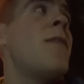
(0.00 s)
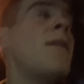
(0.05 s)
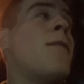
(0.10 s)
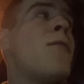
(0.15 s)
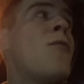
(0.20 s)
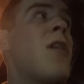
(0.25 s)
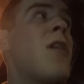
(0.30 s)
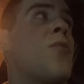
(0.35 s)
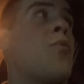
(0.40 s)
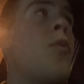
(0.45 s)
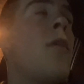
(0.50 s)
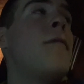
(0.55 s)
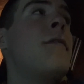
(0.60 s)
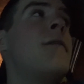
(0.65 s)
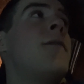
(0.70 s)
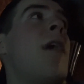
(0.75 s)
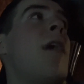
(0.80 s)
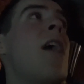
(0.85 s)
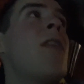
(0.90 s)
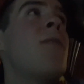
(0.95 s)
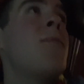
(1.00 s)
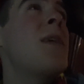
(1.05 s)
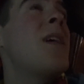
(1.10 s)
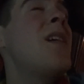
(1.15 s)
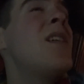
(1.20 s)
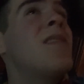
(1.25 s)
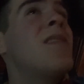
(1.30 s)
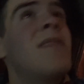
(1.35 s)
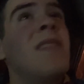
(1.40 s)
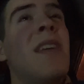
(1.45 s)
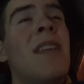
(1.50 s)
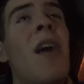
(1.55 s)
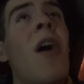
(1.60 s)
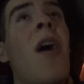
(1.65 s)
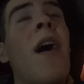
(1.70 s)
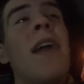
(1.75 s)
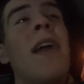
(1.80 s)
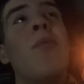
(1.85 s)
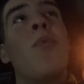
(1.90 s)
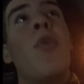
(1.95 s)
for us Watford fans, because
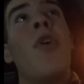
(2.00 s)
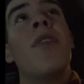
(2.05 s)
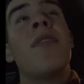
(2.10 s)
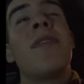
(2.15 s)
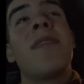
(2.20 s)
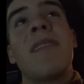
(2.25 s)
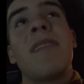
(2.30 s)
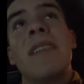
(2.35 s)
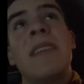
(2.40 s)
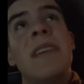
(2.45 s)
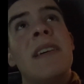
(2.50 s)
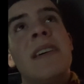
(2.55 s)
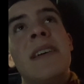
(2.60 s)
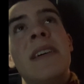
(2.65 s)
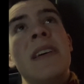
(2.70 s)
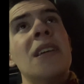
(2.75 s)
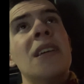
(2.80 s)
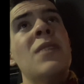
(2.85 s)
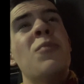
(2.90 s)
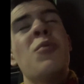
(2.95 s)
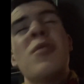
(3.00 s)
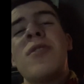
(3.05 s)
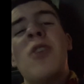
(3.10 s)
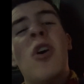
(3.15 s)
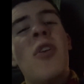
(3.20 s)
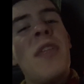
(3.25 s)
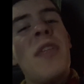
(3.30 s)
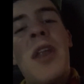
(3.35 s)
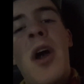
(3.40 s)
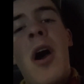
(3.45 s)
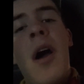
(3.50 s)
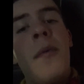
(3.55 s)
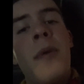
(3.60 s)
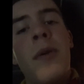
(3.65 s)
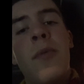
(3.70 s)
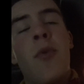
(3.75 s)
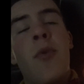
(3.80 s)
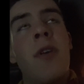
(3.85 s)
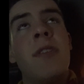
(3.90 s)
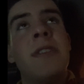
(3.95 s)
tonight was not the night we
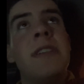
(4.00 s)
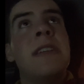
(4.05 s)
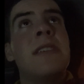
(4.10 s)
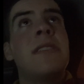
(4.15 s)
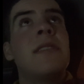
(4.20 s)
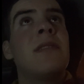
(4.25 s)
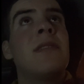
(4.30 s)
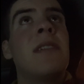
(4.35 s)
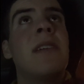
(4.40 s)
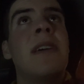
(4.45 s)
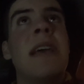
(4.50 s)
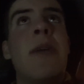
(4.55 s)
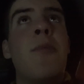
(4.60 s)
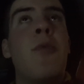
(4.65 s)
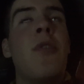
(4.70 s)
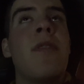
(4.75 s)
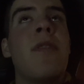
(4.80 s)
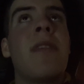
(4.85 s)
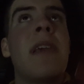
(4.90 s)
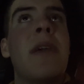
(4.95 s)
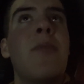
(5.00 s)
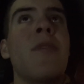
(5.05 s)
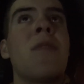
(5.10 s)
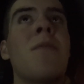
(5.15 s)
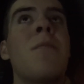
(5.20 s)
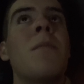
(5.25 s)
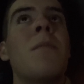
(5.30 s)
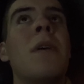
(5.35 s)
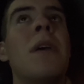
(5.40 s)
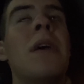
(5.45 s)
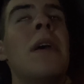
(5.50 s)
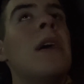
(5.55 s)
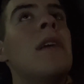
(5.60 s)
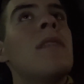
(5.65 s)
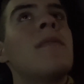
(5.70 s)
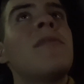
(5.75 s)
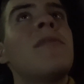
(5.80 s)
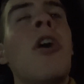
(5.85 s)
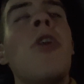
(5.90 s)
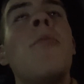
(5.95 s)
wanted. It was
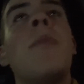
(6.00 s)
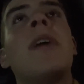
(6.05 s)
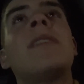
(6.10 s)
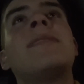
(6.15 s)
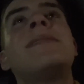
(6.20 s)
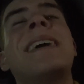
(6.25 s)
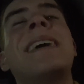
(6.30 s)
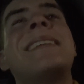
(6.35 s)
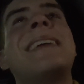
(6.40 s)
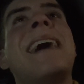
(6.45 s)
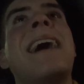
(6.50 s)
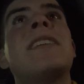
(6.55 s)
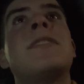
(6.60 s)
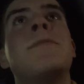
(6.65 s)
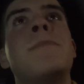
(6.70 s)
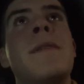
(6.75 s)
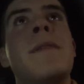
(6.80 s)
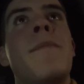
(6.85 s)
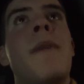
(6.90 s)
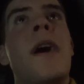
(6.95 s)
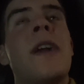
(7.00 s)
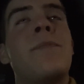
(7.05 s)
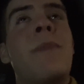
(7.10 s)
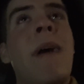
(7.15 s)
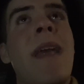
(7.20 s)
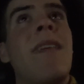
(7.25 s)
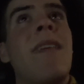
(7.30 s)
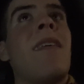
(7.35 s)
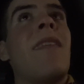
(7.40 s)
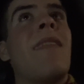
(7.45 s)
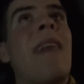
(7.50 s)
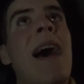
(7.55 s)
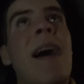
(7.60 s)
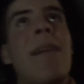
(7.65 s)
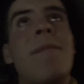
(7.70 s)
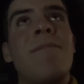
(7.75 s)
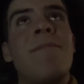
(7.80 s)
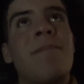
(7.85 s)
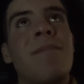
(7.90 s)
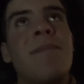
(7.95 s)
so much set out to be much better than that.
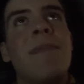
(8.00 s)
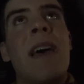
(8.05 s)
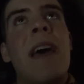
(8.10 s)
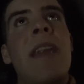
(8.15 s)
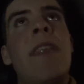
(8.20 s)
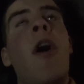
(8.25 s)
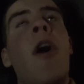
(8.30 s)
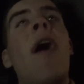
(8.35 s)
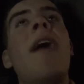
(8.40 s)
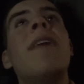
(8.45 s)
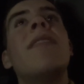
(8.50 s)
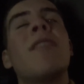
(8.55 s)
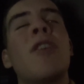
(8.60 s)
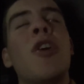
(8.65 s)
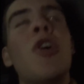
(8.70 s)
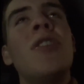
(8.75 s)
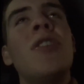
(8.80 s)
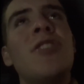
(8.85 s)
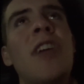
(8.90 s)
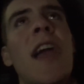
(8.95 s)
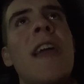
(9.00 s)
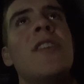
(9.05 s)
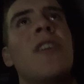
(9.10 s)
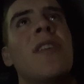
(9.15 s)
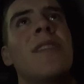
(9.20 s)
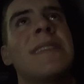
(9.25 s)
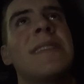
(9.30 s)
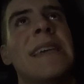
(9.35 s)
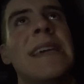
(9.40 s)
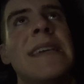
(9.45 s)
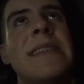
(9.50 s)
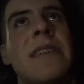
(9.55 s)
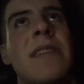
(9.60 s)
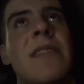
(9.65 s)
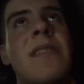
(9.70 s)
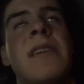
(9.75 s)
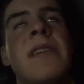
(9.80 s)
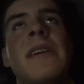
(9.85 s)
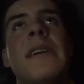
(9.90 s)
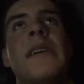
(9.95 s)
A night that could change our
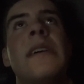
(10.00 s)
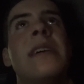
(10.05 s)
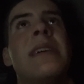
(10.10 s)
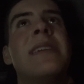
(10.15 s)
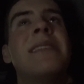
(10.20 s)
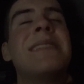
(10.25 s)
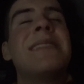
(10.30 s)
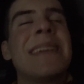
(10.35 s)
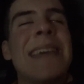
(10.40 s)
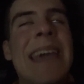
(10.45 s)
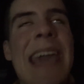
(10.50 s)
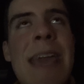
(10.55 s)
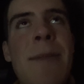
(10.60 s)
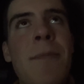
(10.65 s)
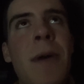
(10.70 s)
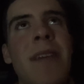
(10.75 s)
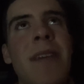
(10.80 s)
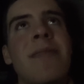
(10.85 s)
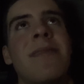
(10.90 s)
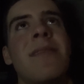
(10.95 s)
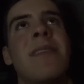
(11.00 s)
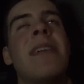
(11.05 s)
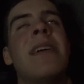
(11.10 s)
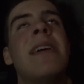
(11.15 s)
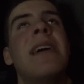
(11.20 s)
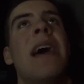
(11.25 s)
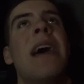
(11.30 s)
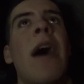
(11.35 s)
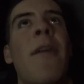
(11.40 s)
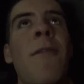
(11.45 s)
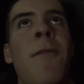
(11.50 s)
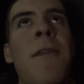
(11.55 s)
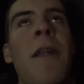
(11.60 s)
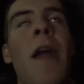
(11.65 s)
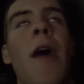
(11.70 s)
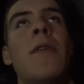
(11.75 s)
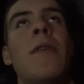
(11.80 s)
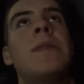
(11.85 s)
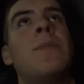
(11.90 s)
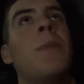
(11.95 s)
season, to keep us
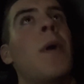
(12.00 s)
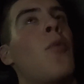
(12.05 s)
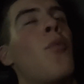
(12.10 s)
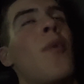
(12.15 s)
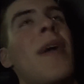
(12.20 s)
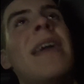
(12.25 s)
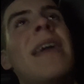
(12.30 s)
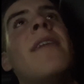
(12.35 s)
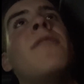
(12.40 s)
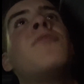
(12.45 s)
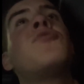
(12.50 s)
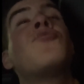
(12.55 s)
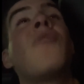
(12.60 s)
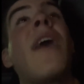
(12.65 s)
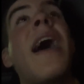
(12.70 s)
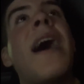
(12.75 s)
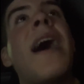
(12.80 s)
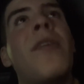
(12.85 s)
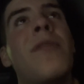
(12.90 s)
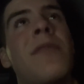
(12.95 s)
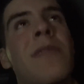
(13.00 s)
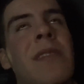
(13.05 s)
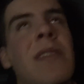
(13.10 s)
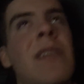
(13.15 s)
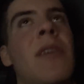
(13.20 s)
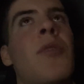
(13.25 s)
afloat, but we have drowned